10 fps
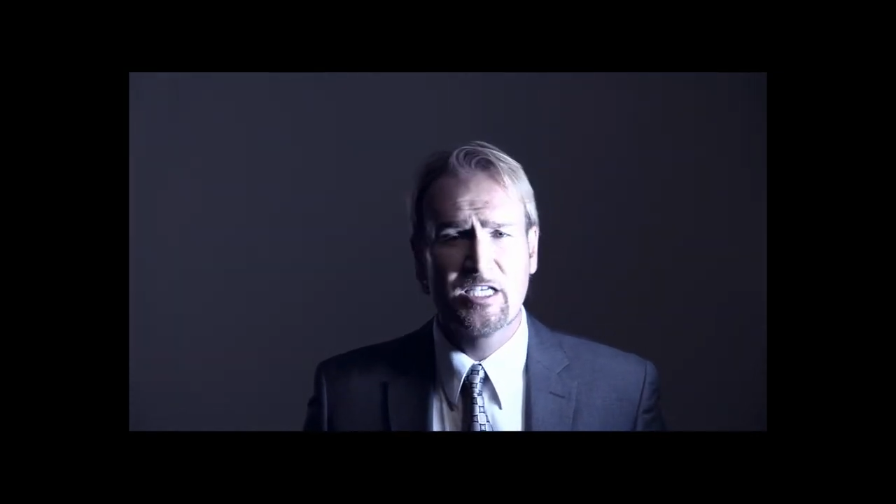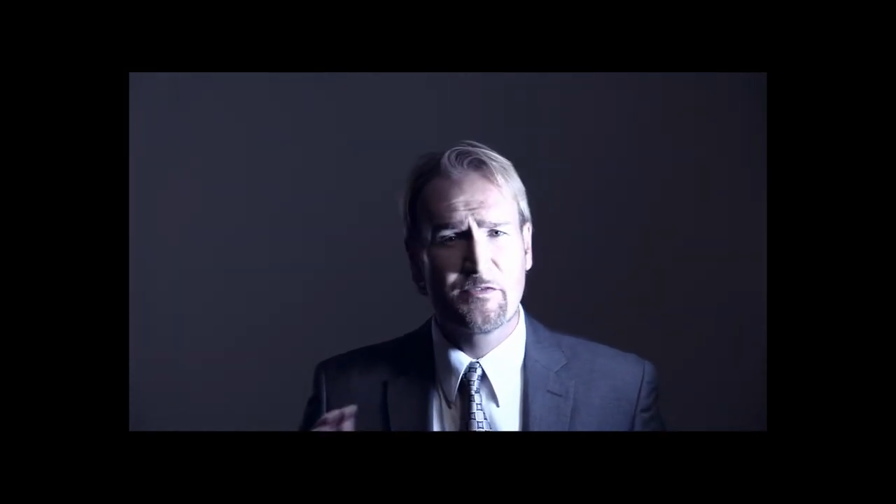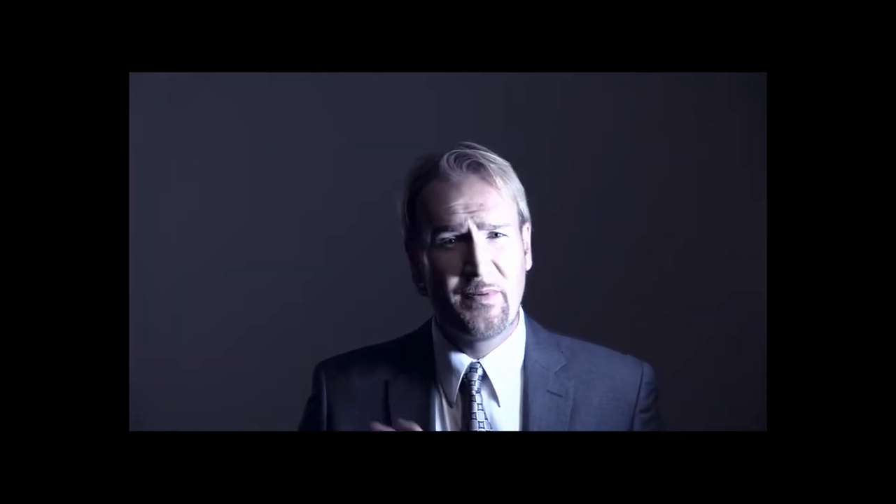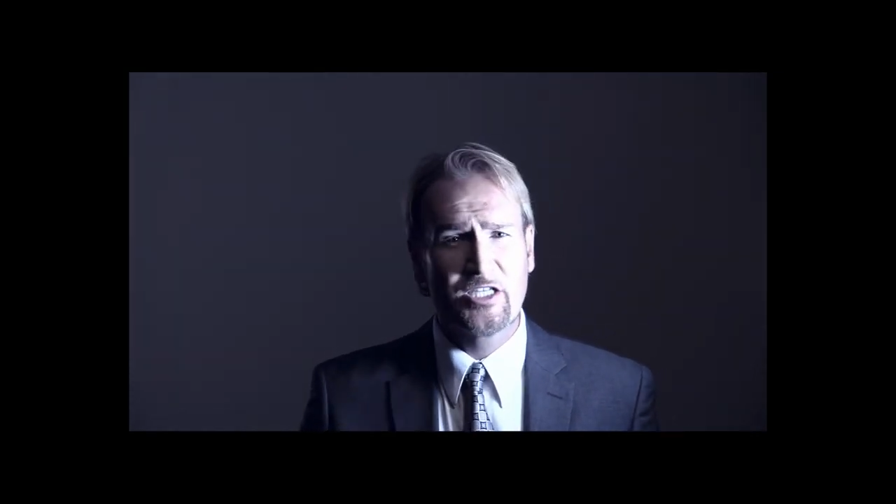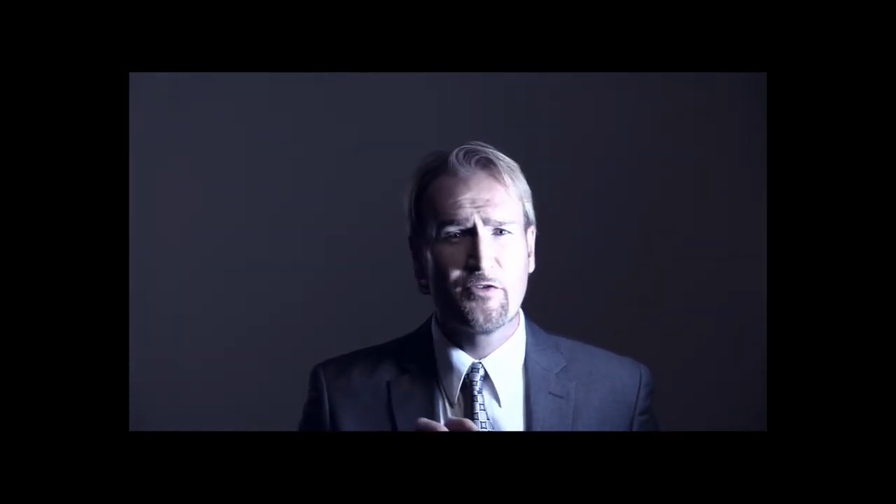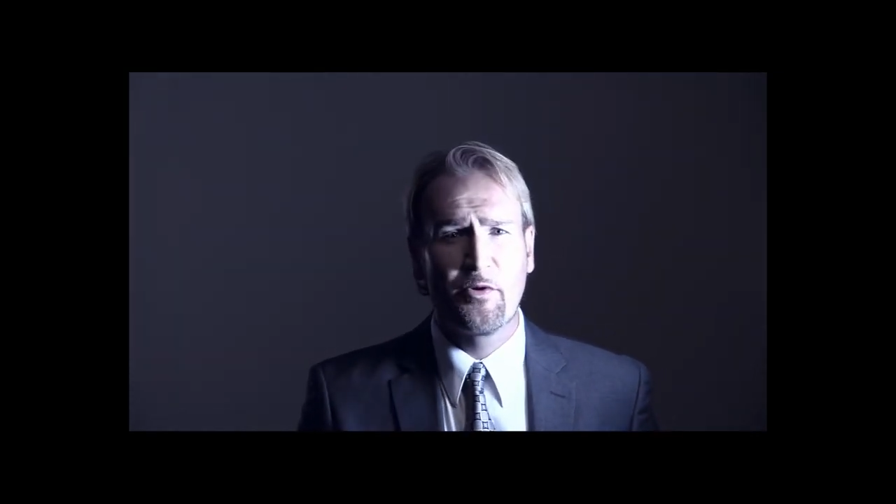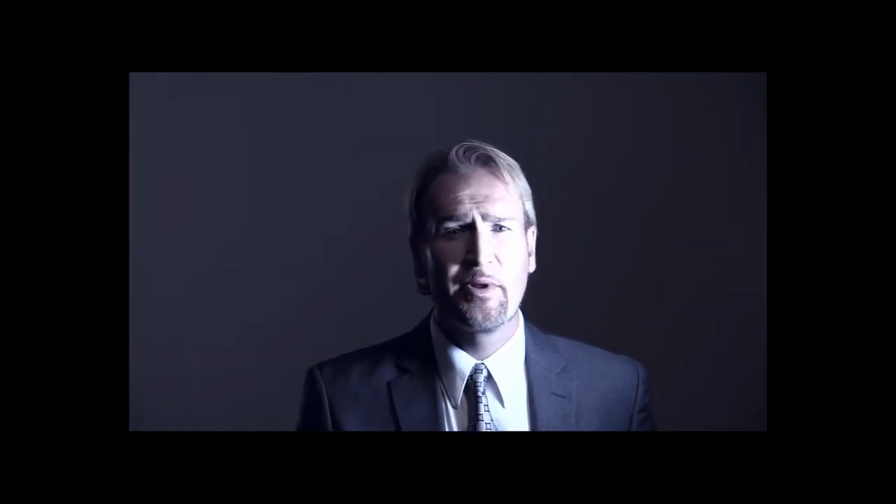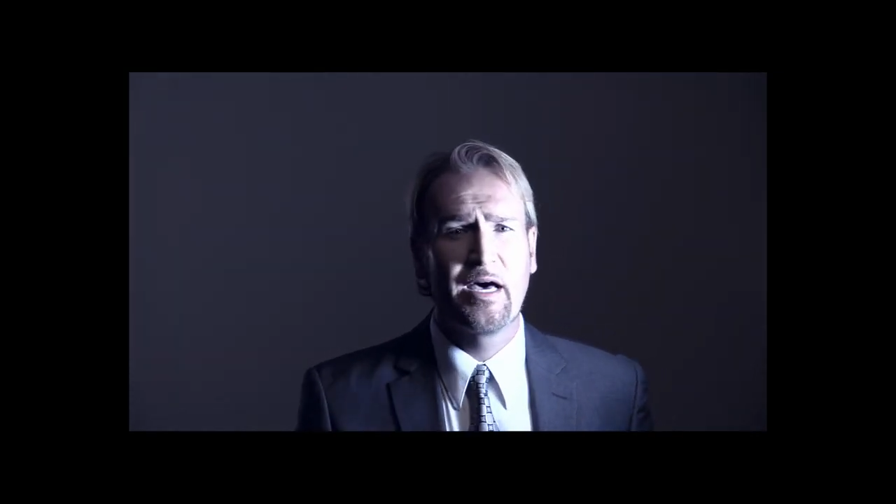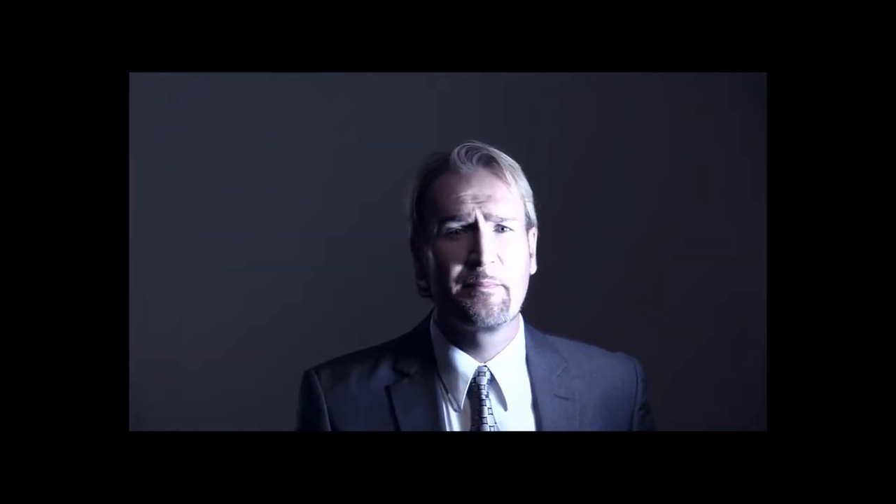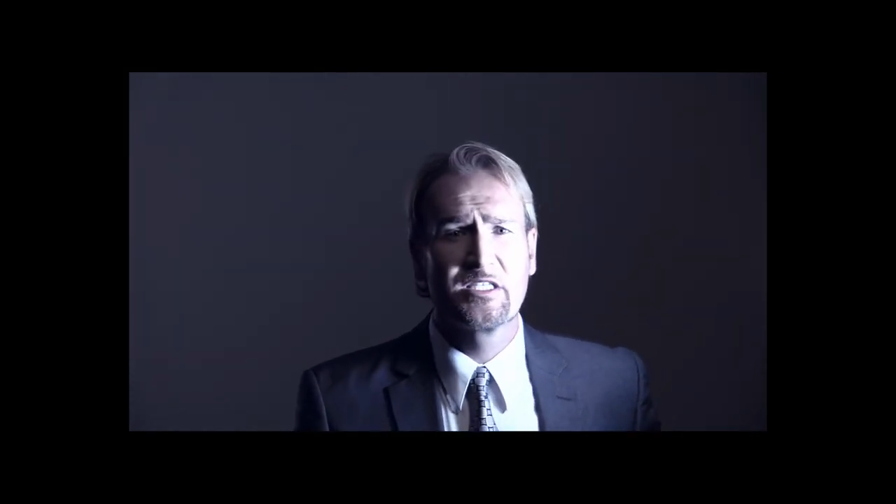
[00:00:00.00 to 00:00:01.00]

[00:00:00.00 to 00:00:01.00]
especially from an